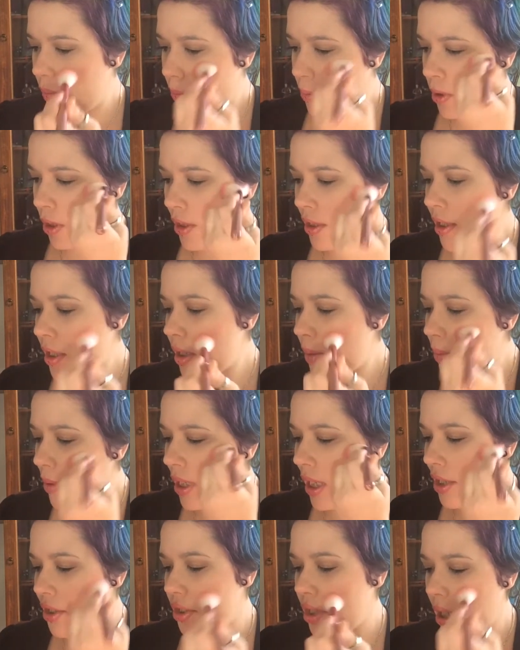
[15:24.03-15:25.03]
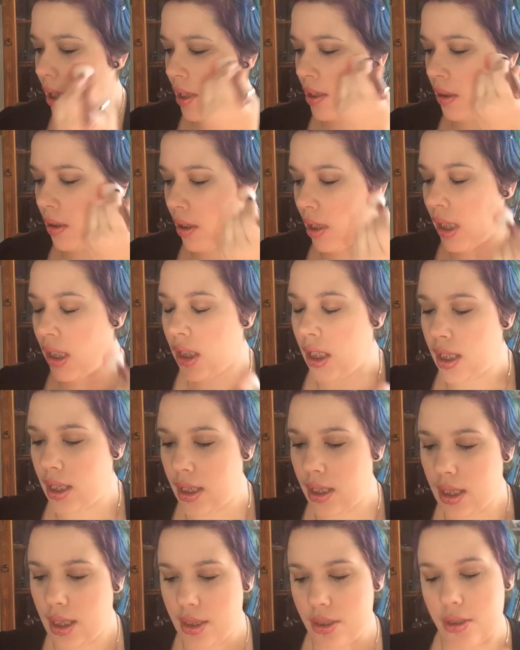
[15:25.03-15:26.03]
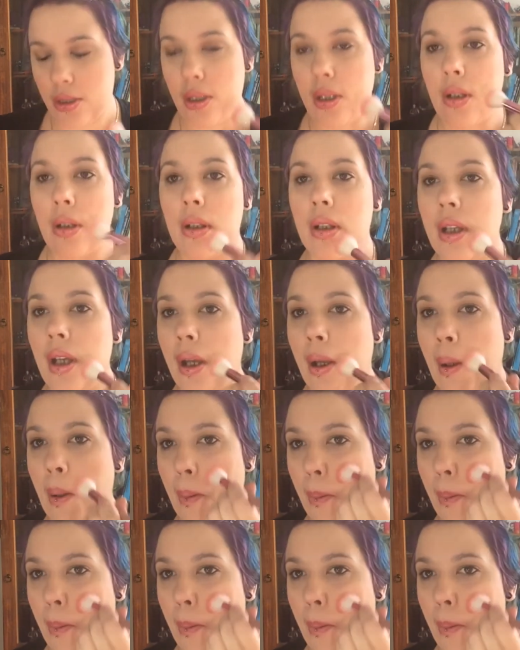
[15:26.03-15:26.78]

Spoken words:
bronzer, blusher, and highlighter, actually. Yeah.